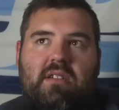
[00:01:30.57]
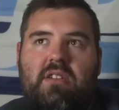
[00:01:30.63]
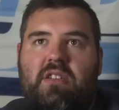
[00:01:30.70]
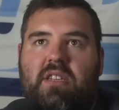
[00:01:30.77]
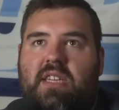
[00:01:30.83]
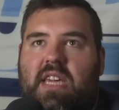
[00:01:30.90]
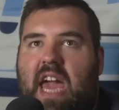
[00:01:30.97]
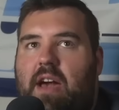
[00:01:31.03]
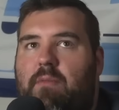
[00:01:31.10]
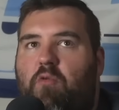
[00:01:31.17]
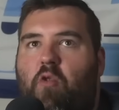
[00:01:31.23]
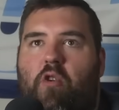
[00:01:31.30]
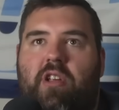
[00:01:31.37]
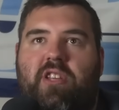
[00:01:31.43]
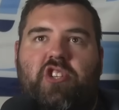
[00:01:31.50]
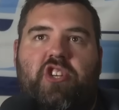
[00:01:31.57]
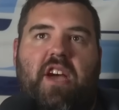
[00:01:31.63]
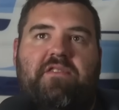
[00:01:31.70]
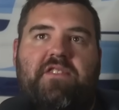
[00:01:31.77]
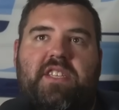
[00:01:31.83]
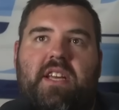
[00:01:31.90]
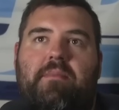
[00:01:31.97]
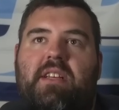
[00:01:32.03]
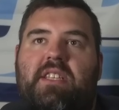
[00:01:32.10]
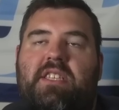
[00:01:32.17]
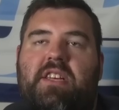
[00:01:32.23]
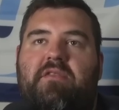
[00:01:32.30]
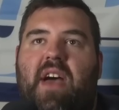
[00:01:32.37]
Cam Ward and Jeff Simmons have